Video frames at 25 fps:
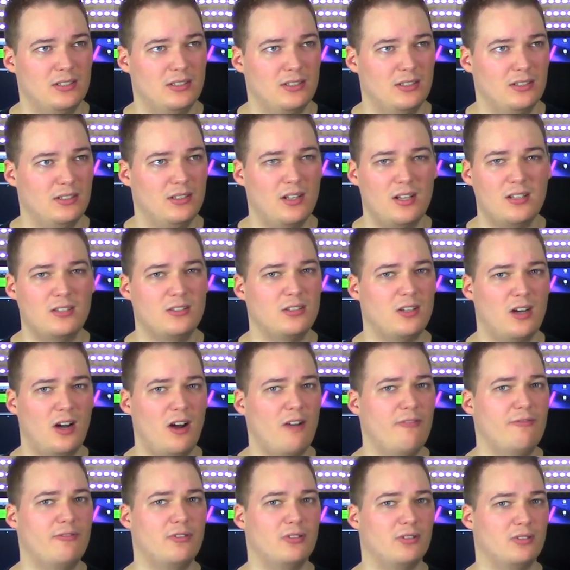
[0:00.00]
lot to
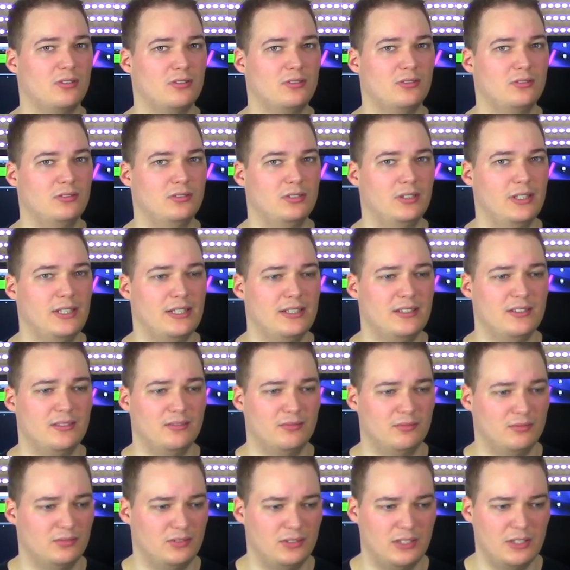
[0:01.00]
offer
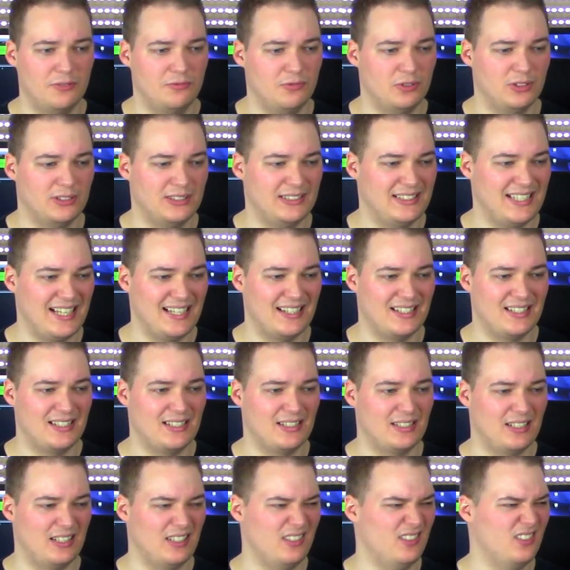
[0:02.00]
in different
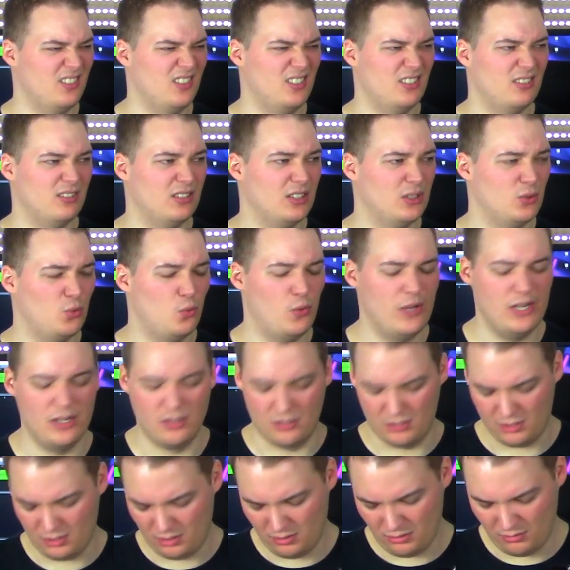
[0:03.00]
sets. I don't know, it's
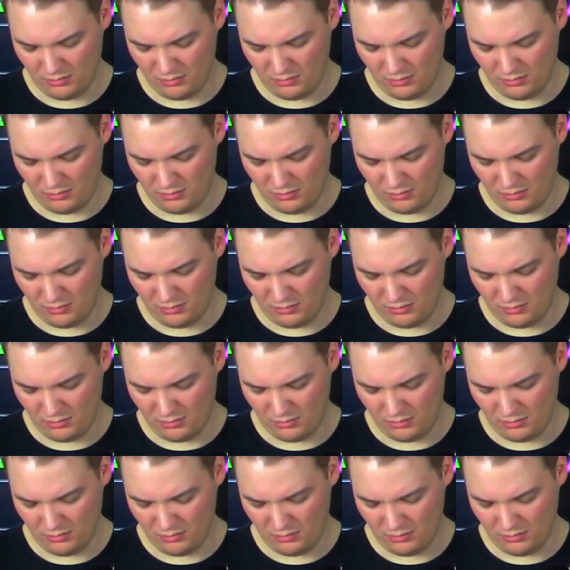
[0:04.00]
weird.